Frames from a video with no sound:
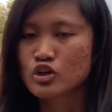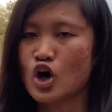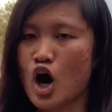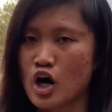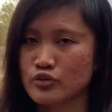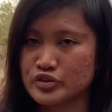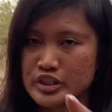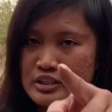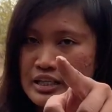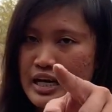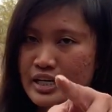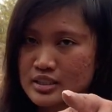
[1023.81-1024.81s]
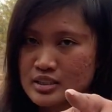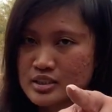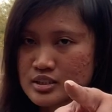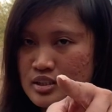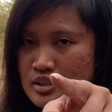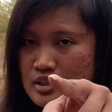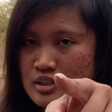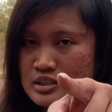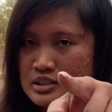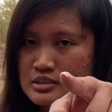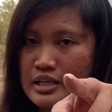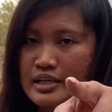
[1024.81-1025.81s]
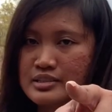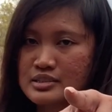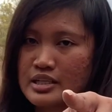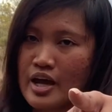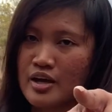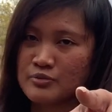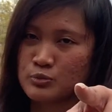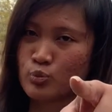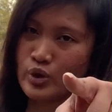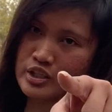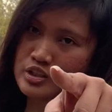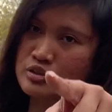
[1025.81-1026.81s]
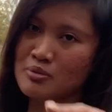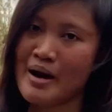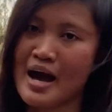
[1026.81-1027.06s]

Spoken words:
COVID, guys. Stay safe, wear your